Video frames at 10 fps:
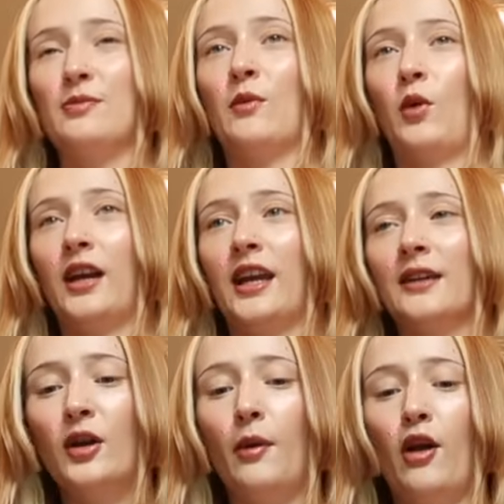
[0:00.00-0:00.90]
been working
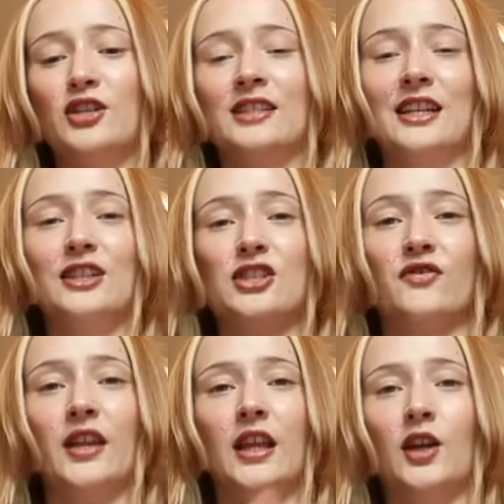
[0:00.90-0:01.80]
on a project, and I just
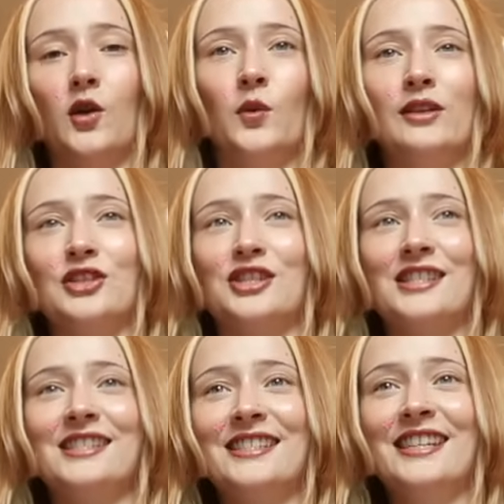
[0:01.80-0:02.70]
feel like we
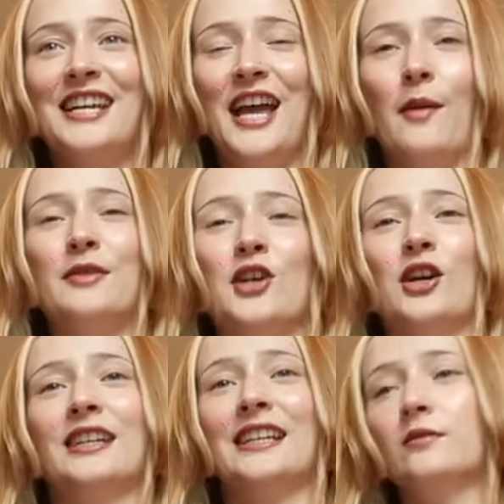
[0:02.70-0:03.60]
just have been
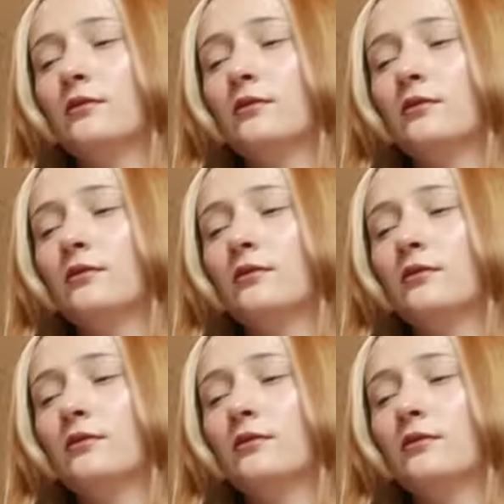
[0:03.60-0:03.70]
talking